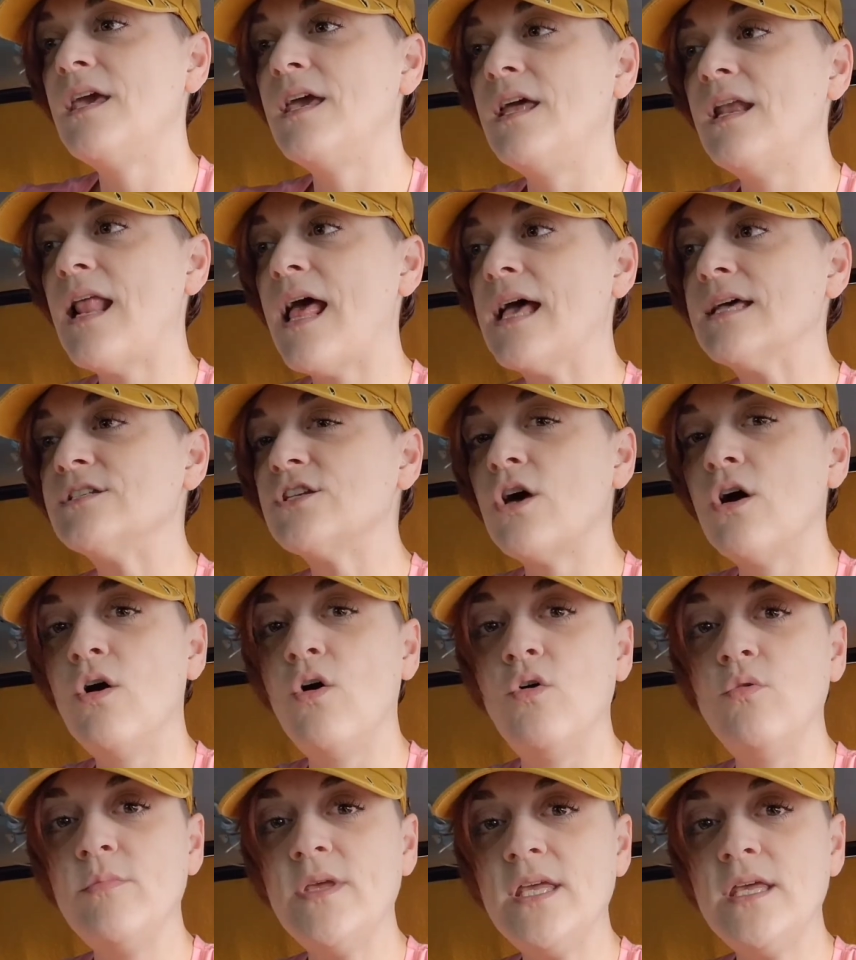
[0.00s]
it as
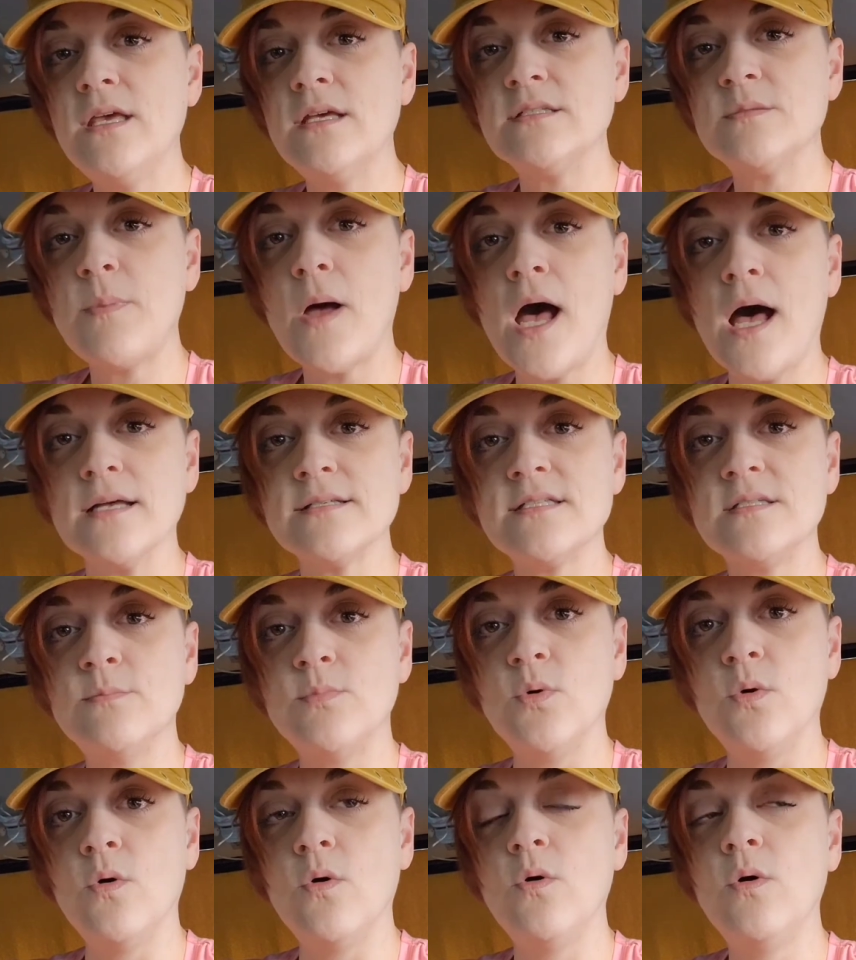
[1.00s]
homey as
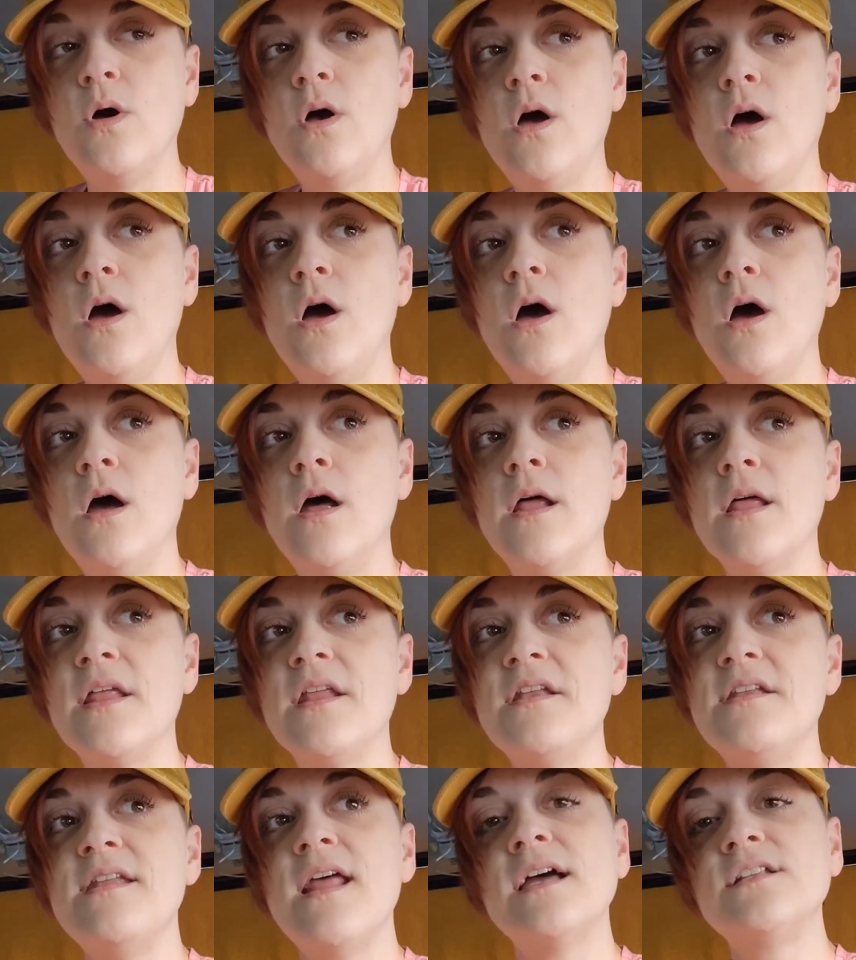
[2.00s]
possible,
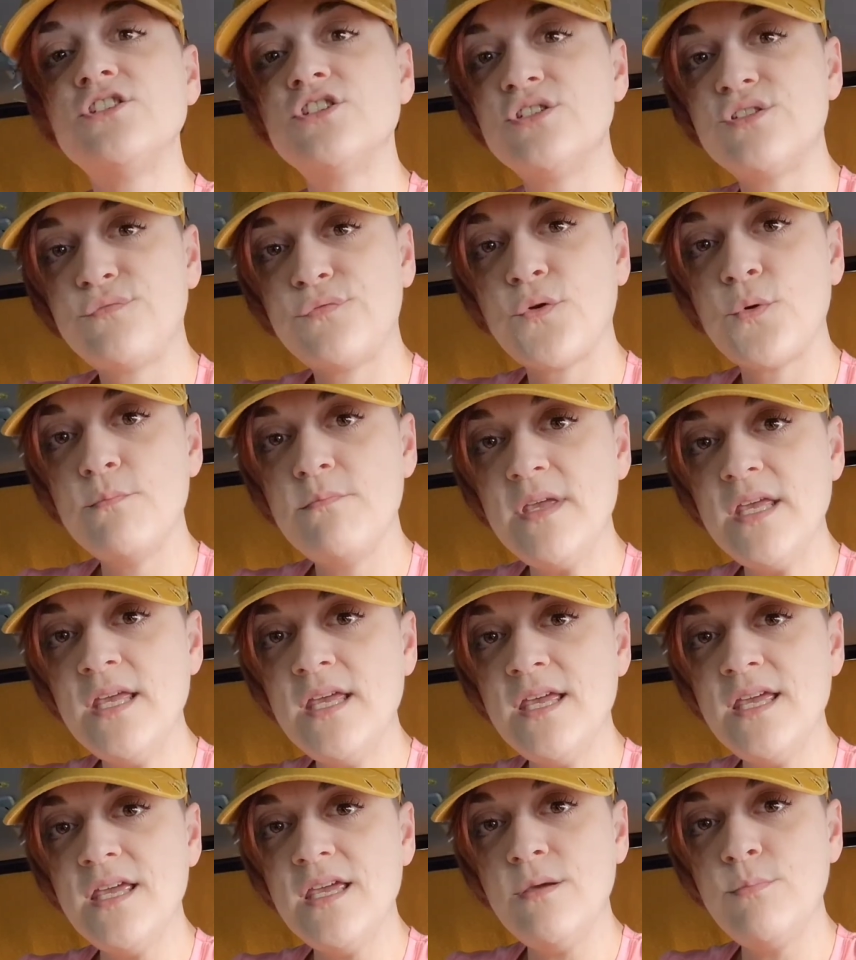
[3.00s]
not just for
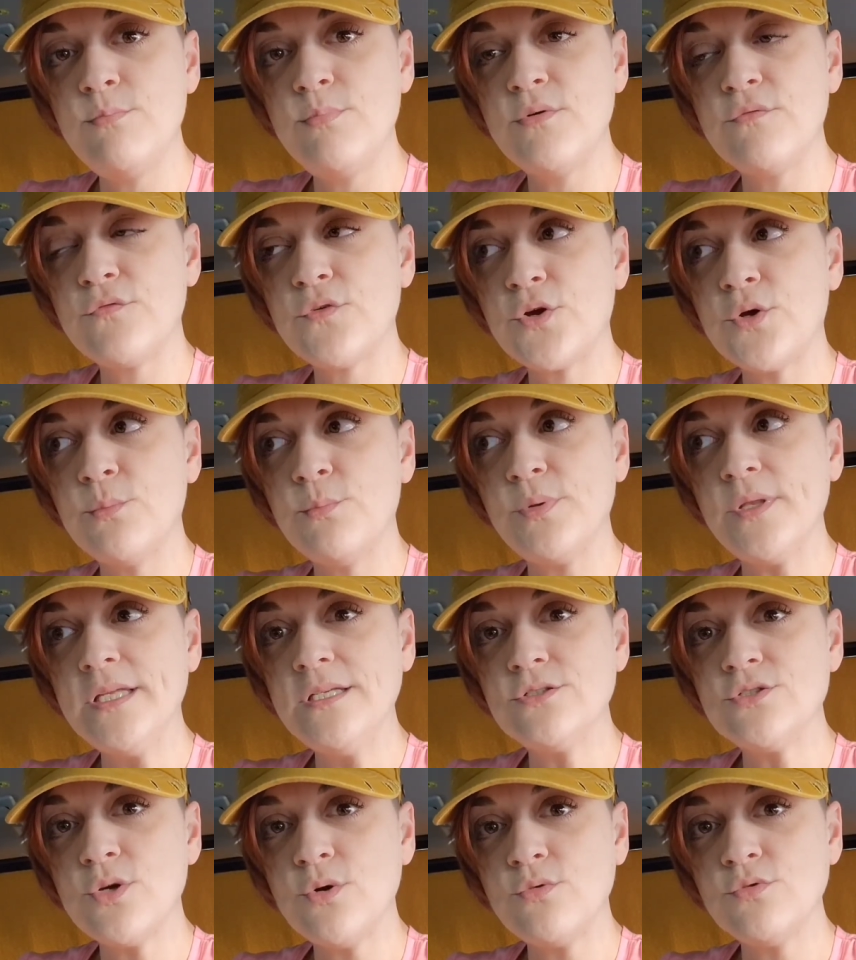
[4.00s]
me, but for
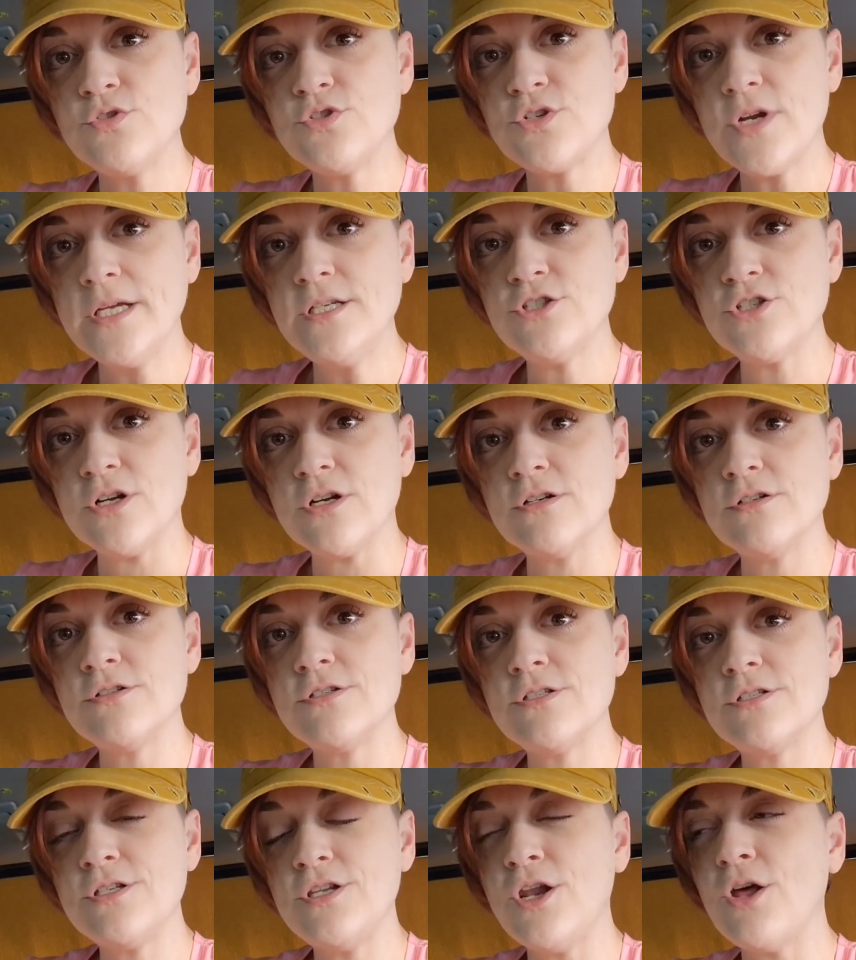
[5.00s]
complete and total
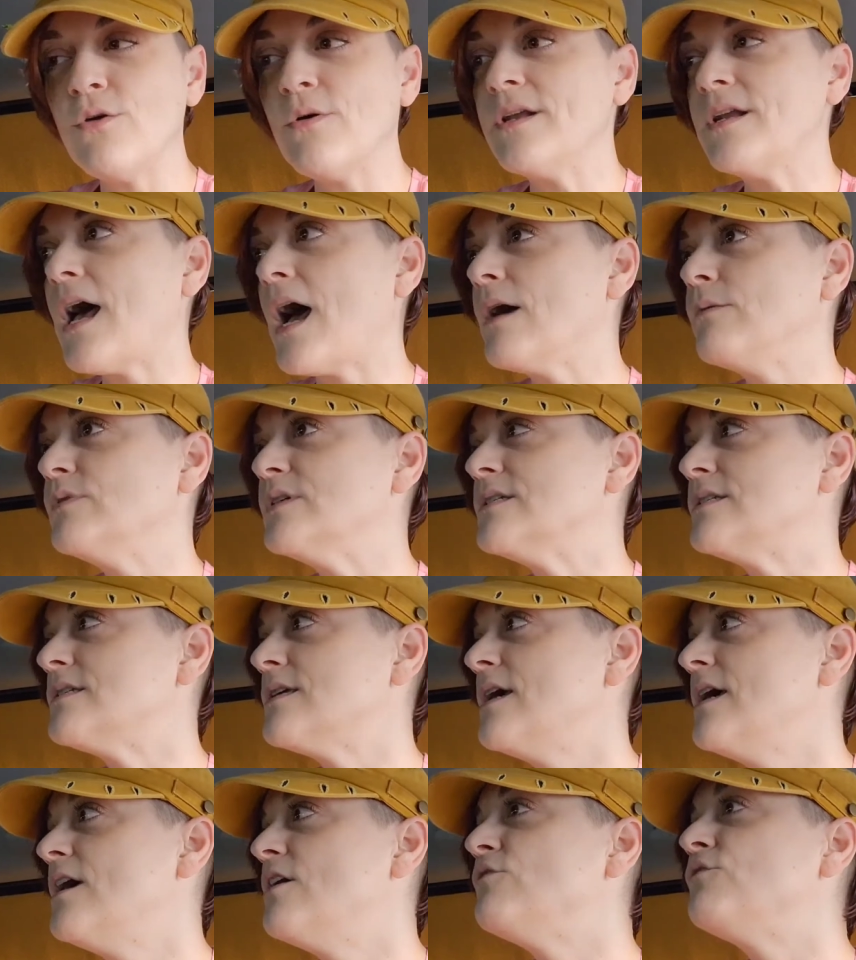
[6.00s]
strangers. You know, it, I was
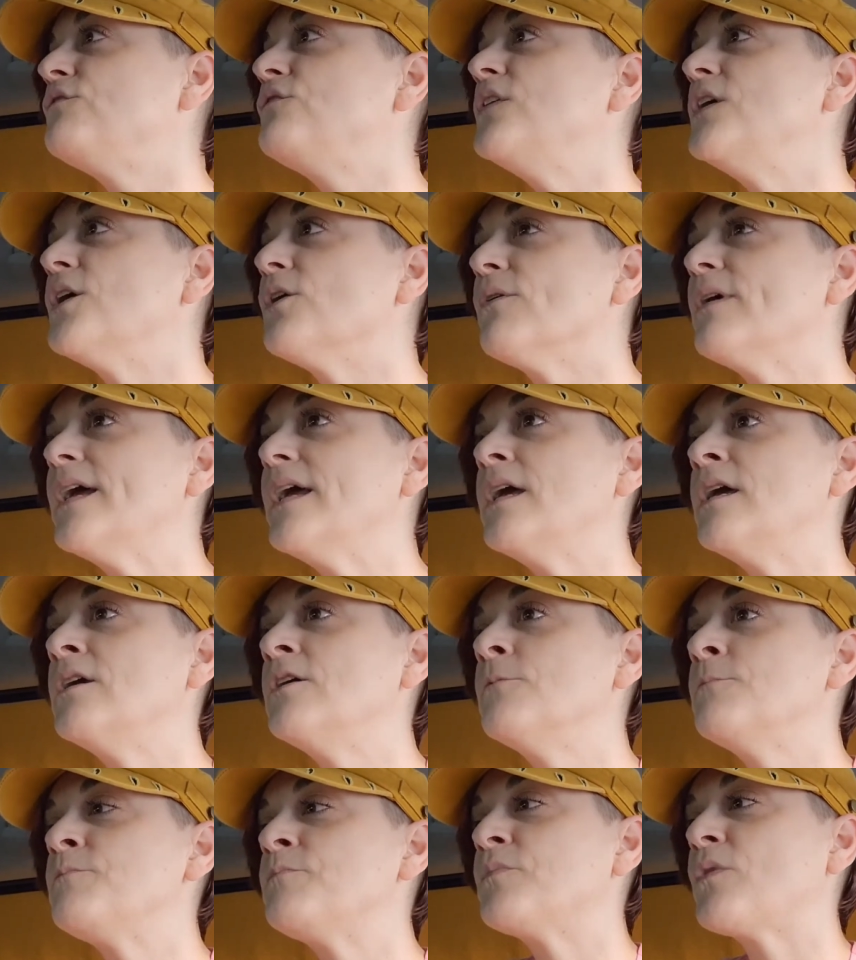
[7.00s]

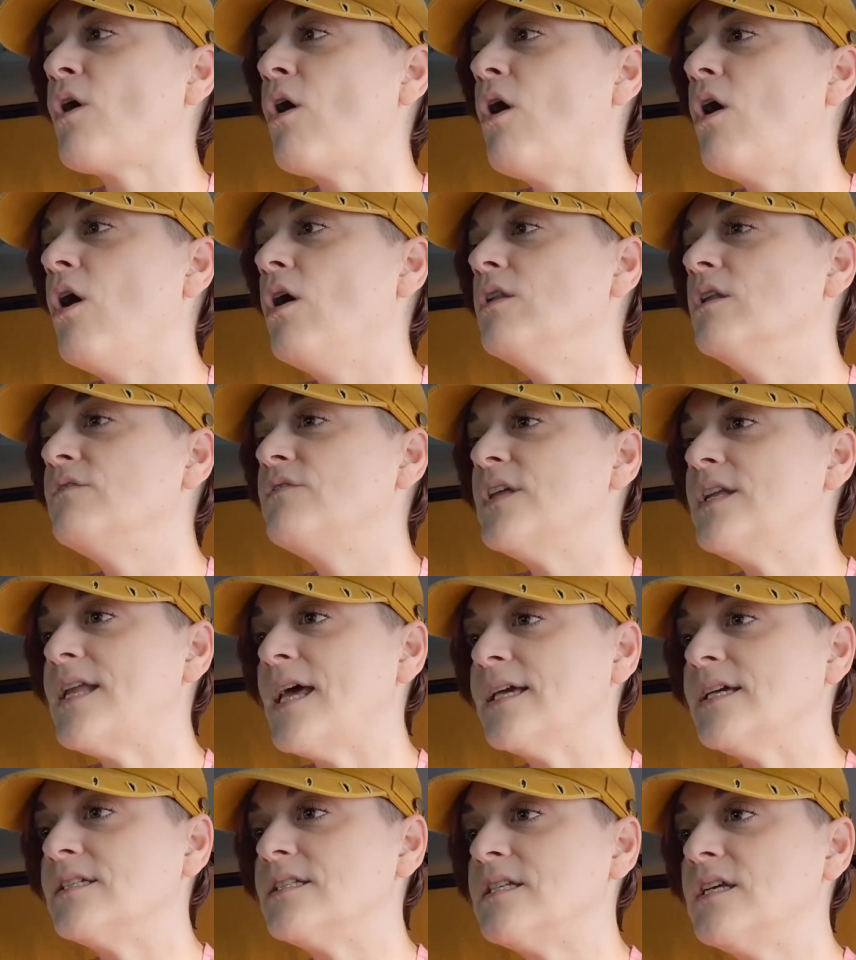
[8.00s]
fearing all of the
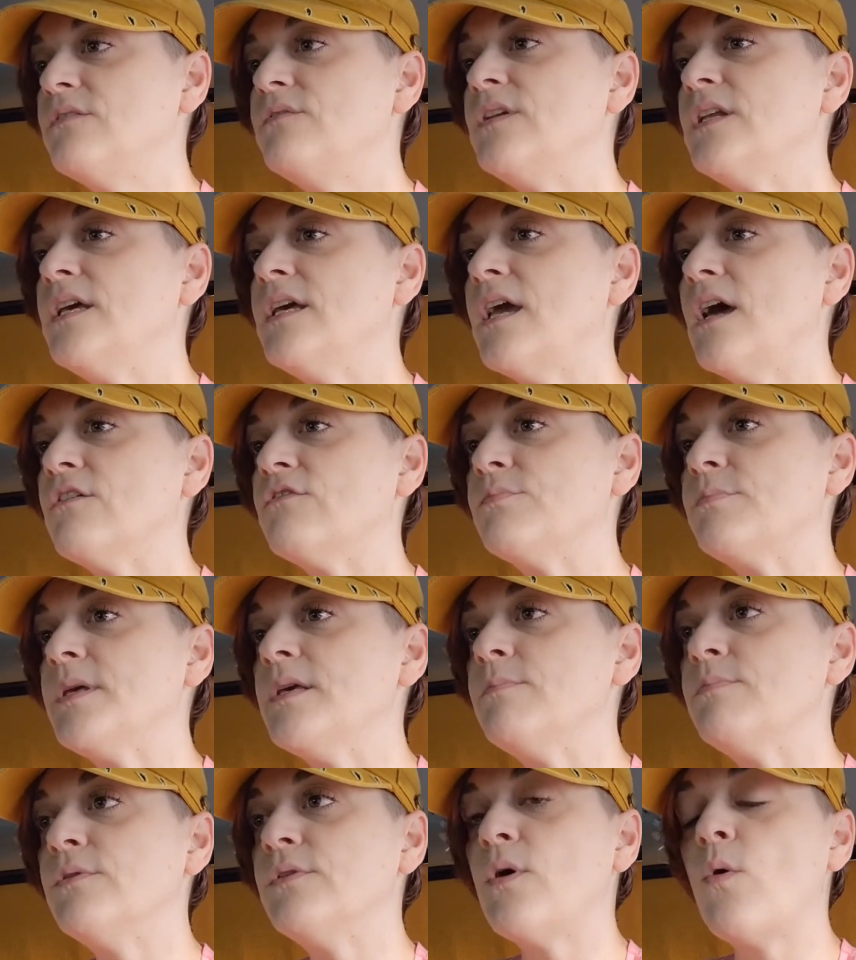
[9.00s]
negativity of
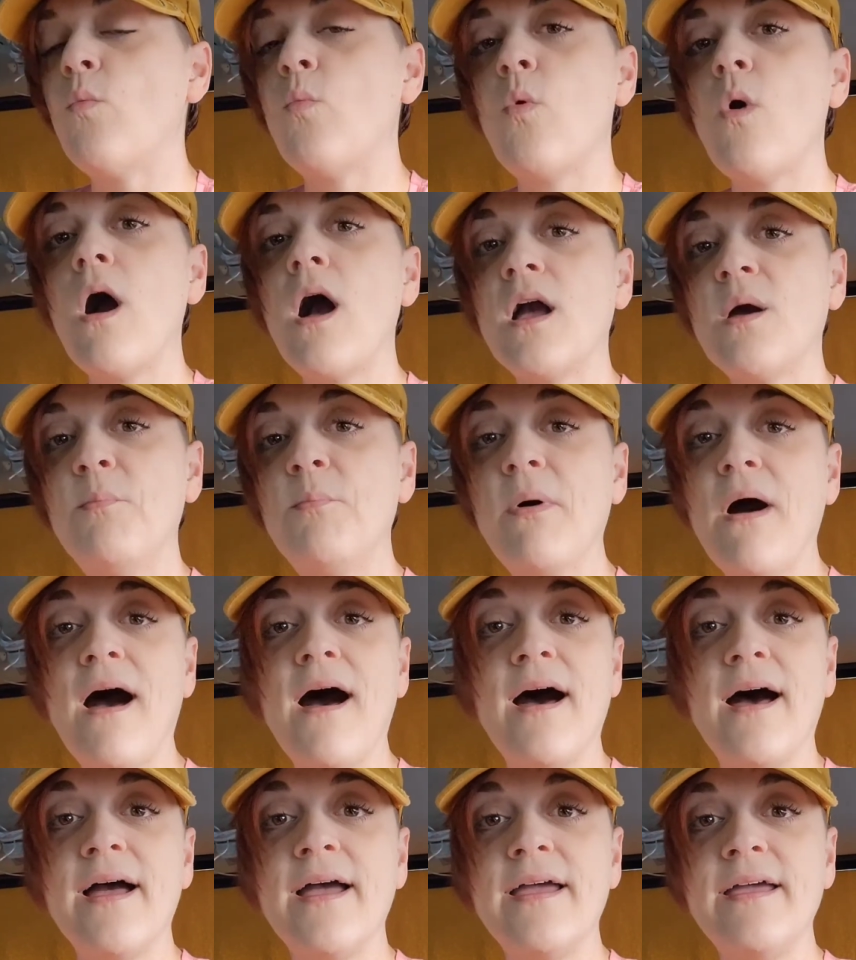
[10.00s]
people that walk
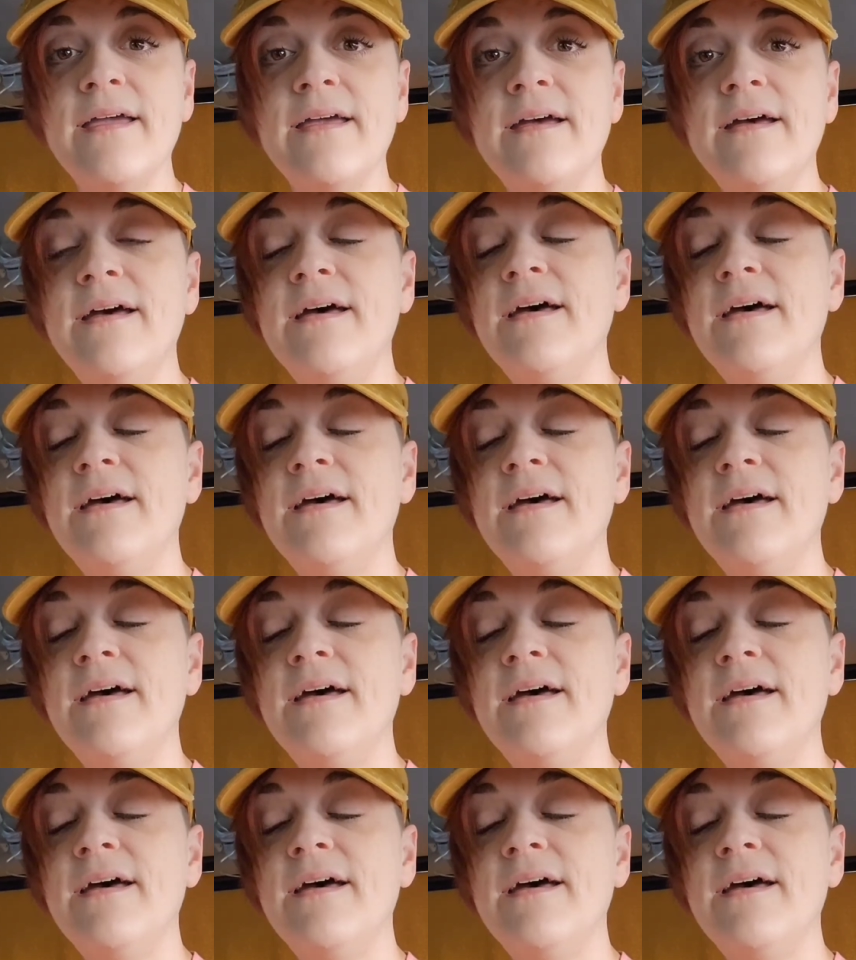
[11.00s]
by,